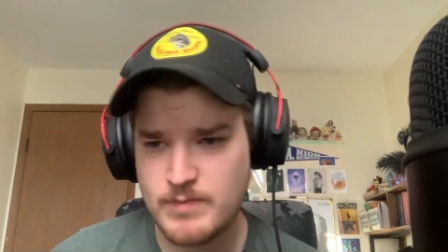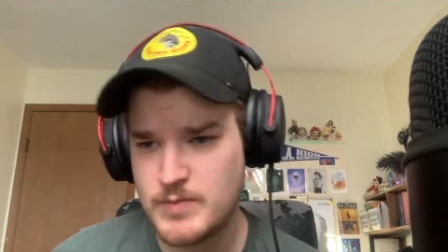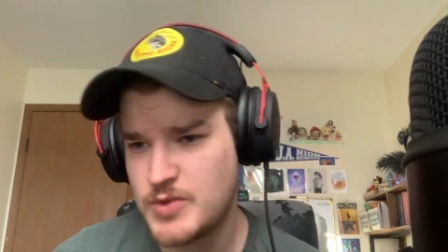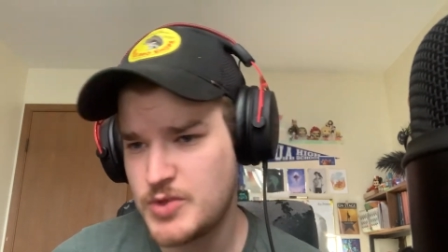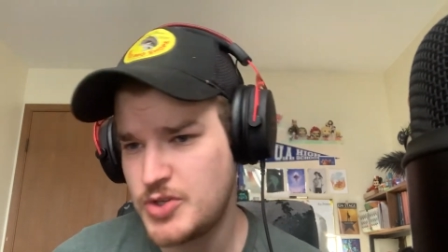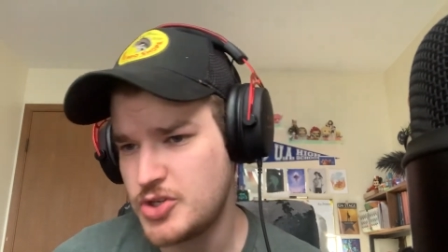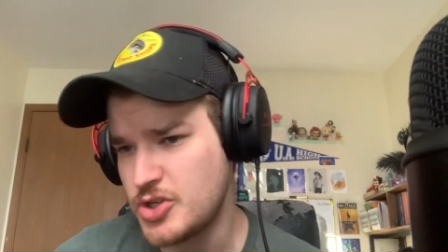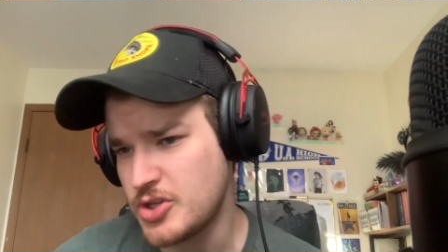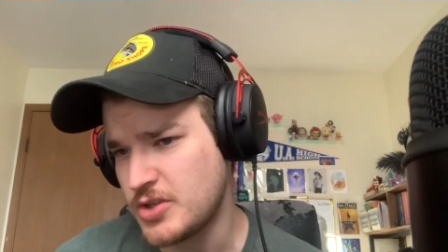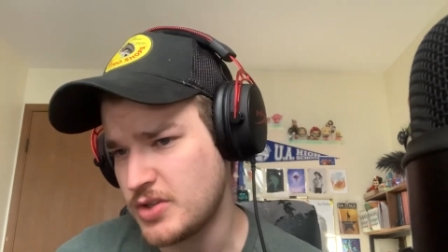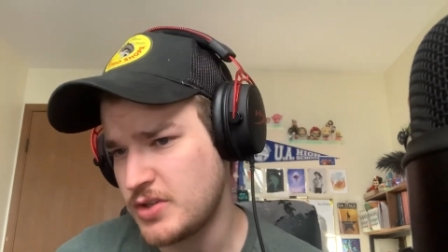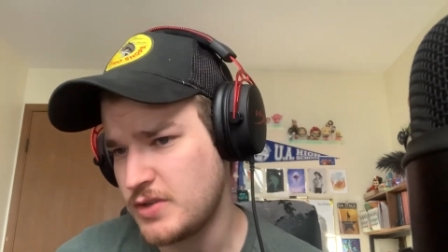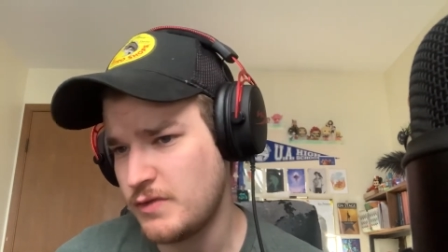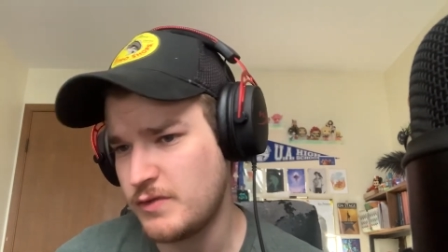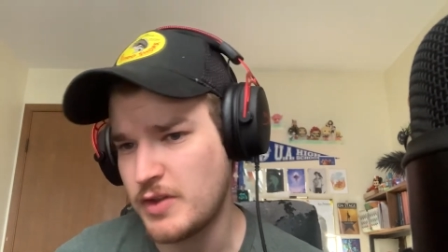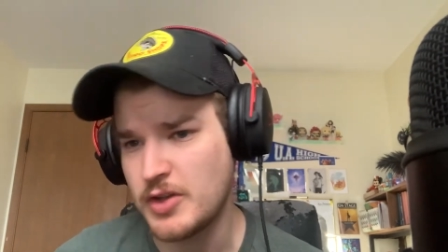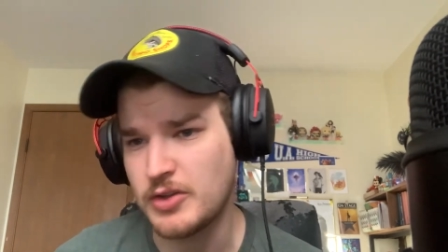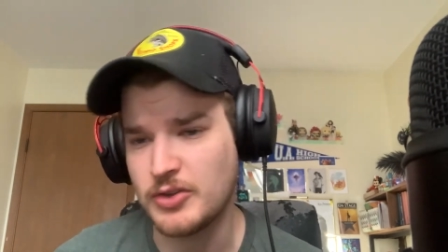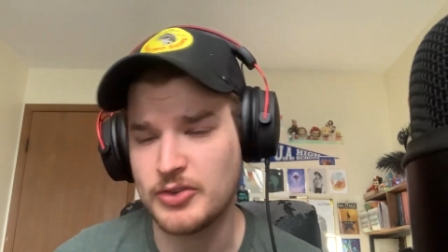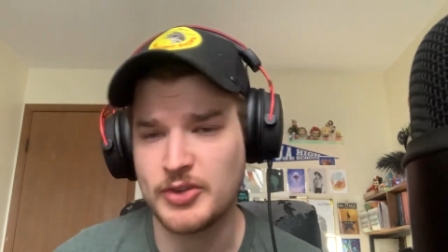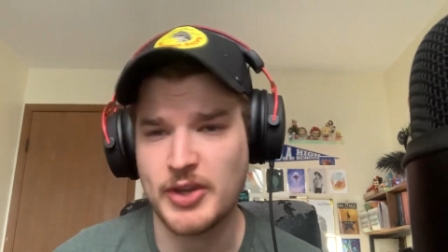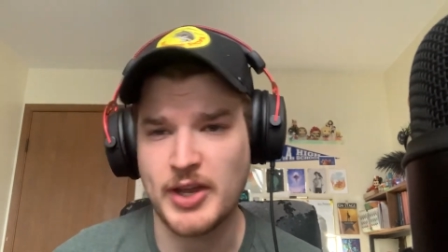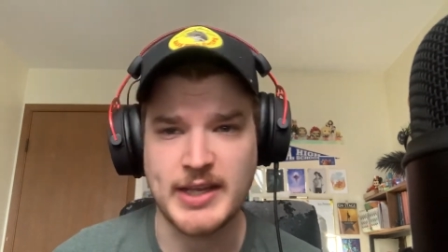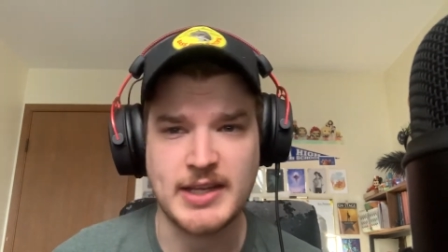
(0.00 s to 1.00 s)
just
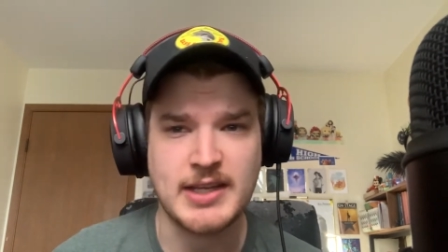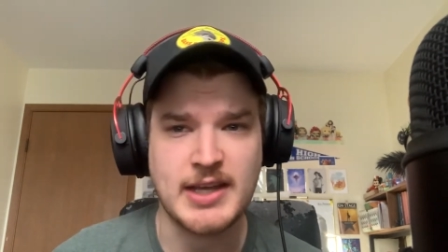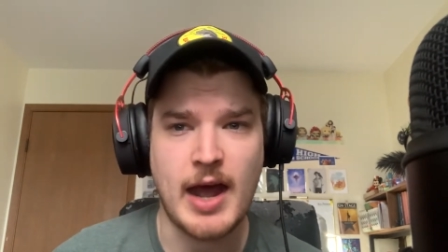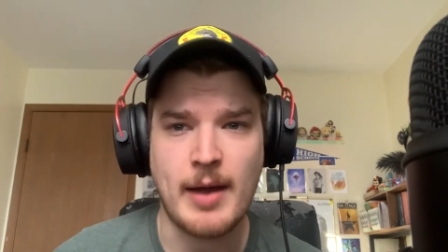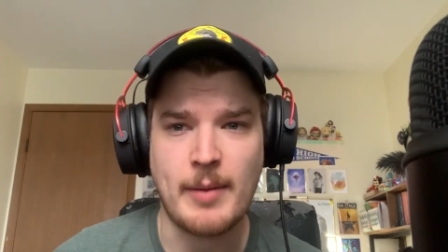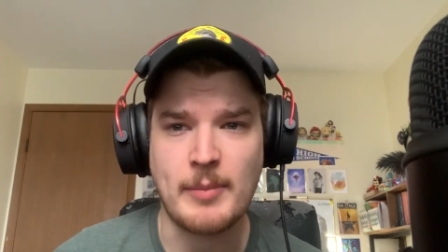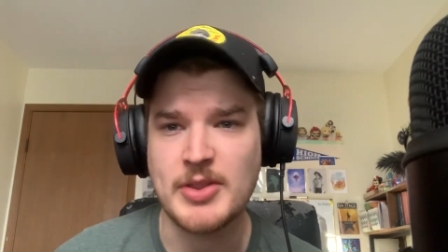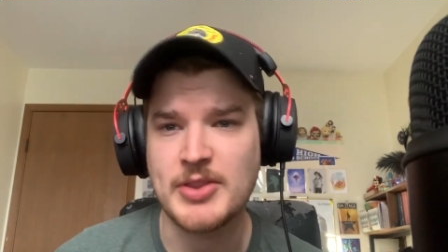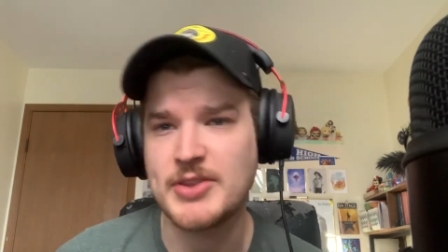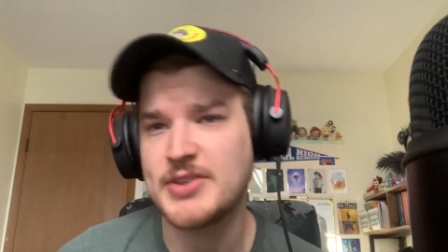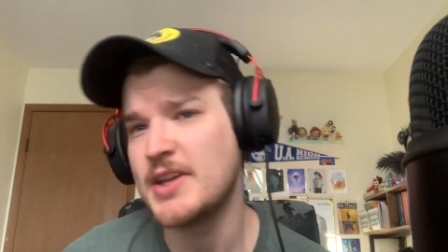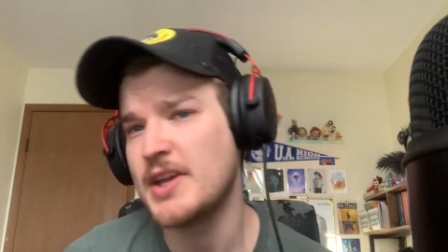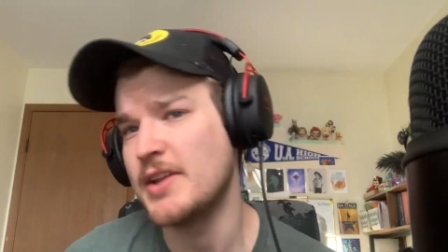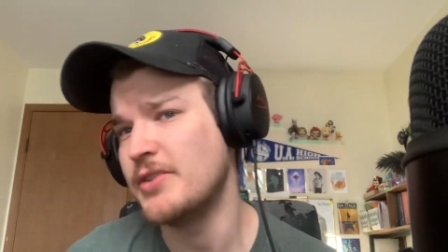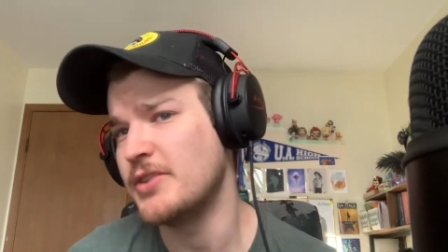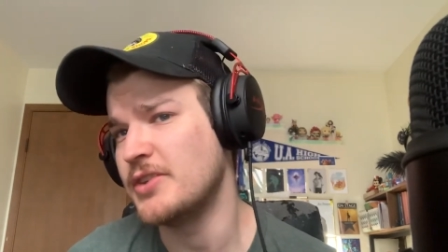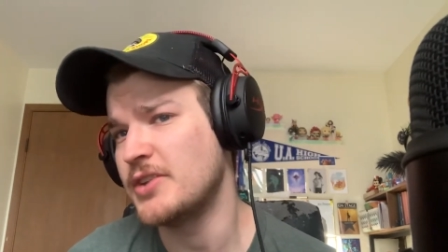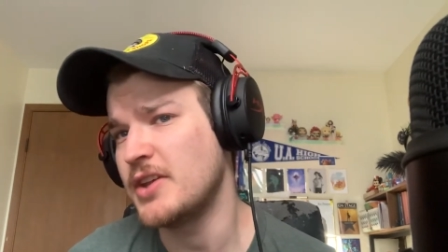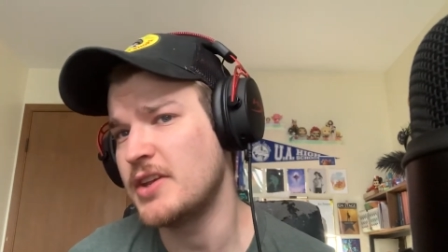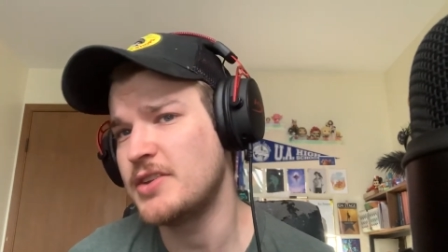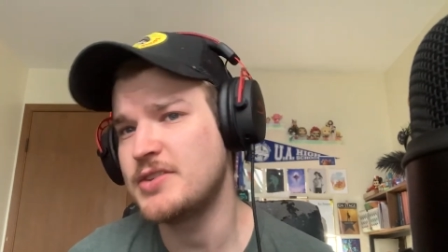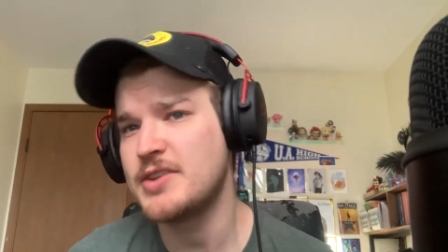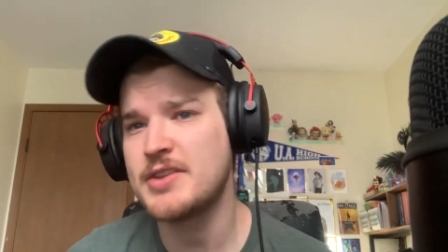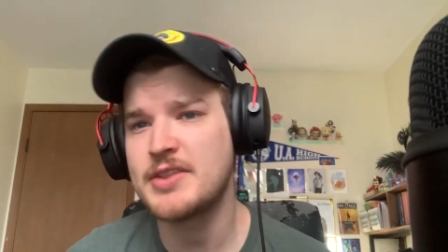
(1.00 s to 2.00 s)
feels like common sense
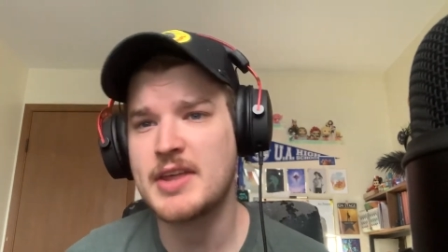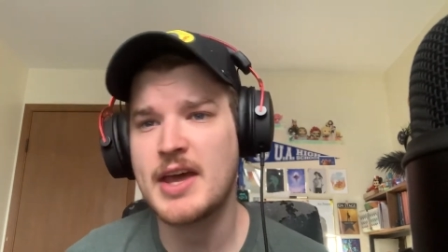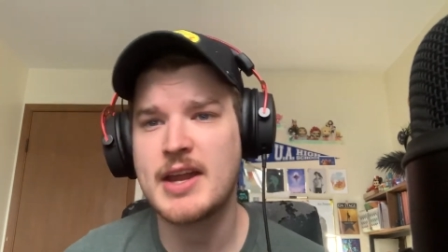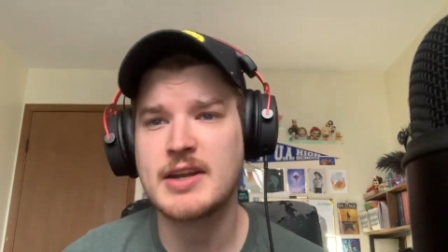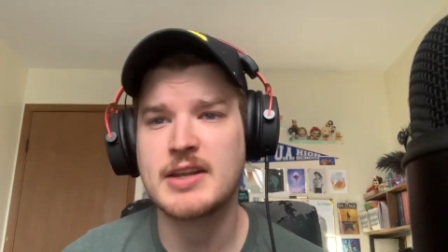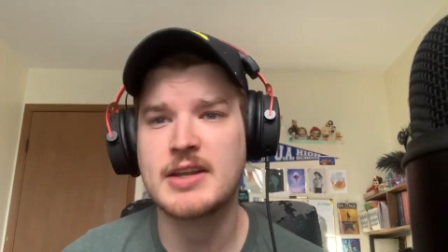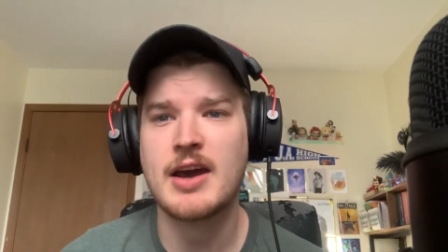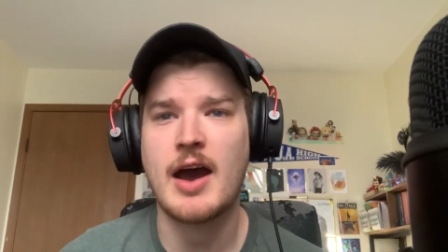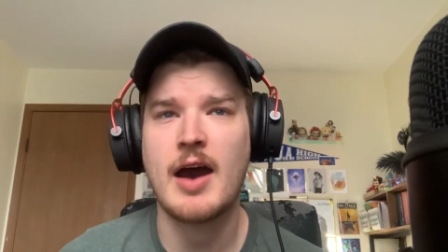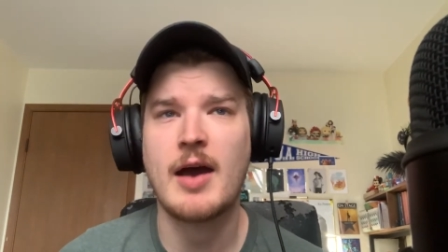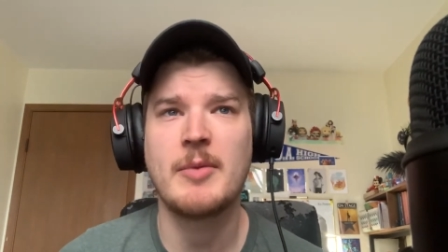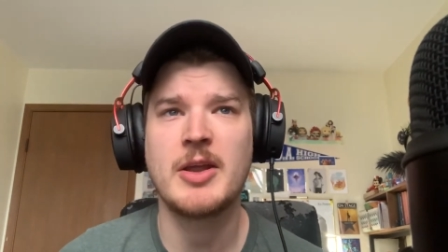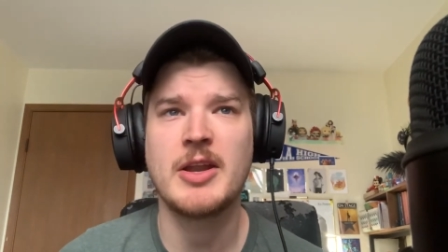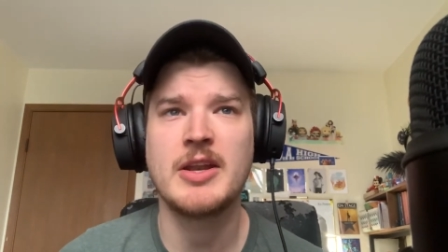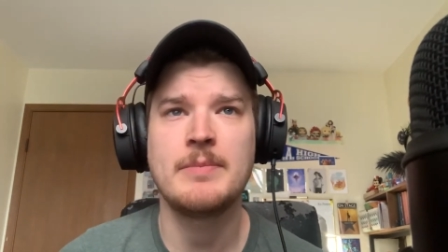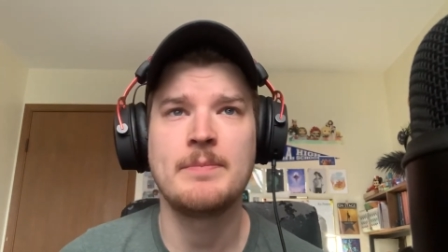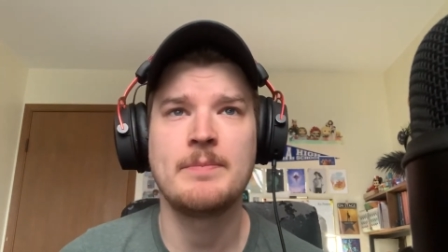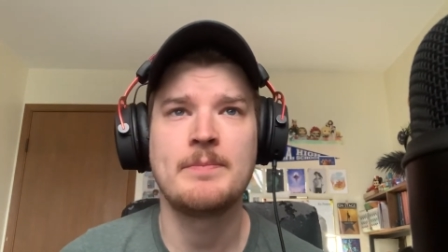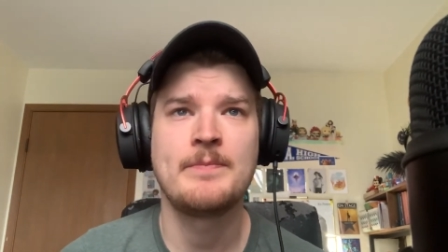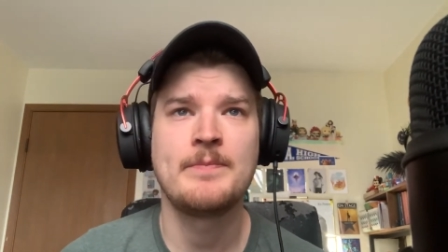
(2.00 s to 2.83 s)
isn't that common.